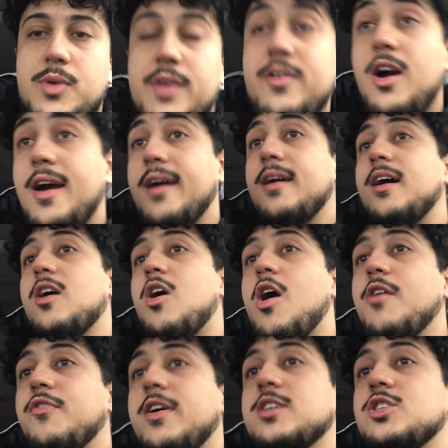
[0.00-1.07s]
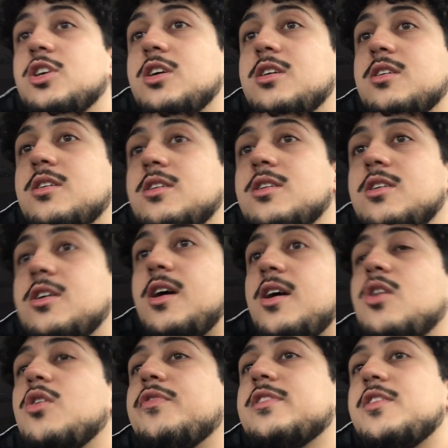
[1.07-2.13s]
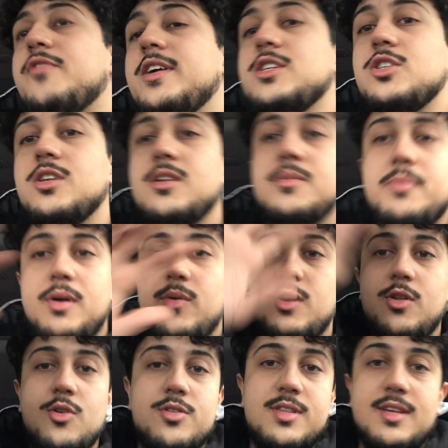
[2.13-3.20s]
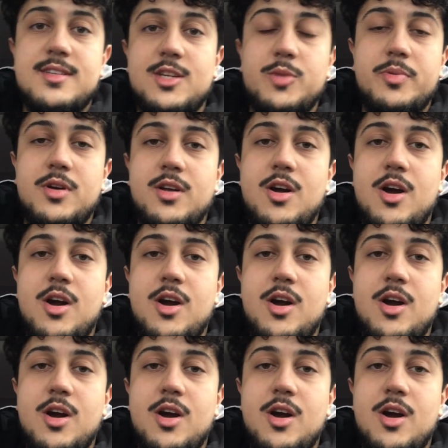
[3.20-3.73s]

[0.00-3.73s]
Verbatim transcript: We even got a car freshener. Or I don't know if it's a freshener, but one of those things that you put on